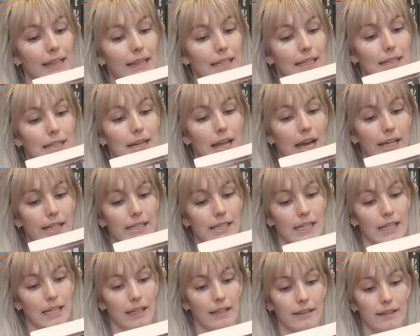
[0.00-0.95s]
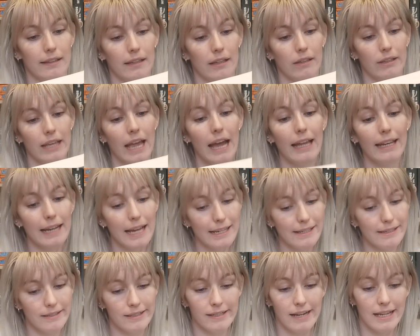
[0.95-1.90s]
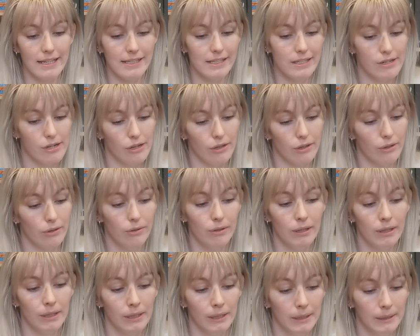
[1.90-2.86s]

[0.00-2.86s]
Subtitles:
in the 90s. Yeah, 1992.